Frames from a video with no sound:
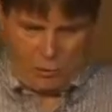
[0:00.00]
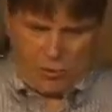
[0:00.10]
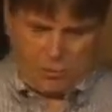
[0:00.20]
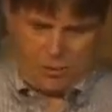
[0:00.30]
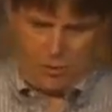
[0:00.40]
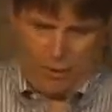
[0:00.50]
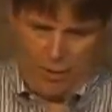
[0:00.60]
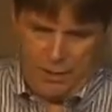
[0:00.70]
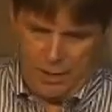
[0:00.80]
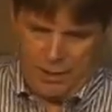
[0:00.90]
which was
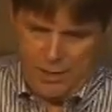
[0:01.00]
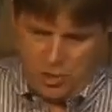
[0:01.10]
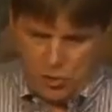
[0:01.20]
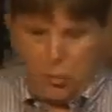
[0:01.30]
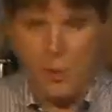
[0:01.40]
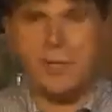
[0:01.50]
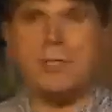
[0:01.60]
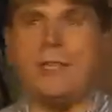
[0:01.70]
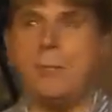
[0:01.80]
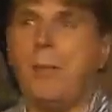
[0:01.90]
agrarian, his choice
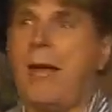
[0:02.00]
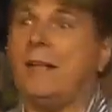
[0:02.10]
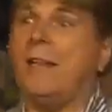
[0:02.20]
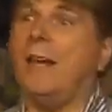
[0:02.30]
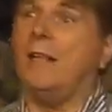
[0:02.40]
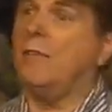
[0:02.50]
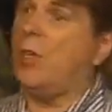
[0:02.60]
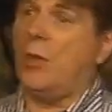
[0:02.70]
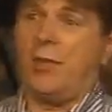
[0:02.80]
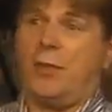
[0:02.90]
can impact
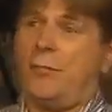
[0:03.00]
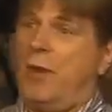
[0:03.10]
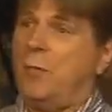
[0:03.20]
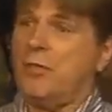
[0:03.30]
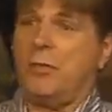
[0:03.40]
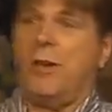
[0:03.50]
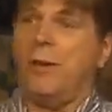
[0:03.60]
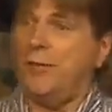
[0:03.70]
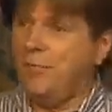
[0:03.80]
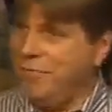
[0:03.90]
negatively all the other farmers
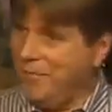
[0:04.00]
around him.